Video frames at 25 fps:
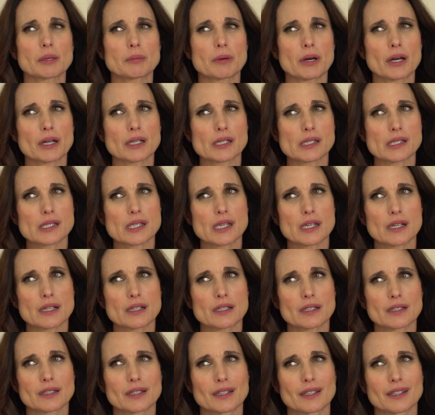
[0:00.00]
parties
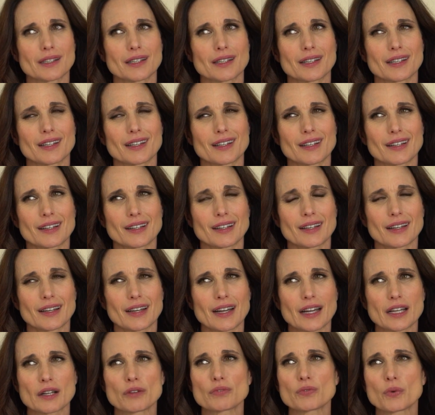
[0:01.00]
here.
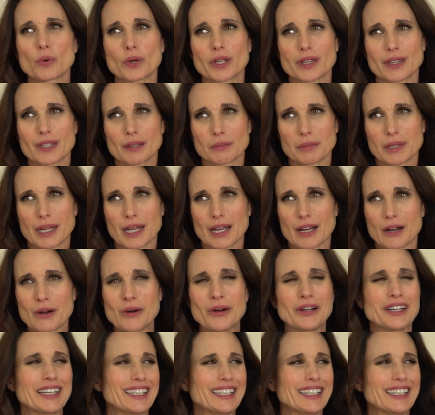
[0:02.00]
I avoid them now.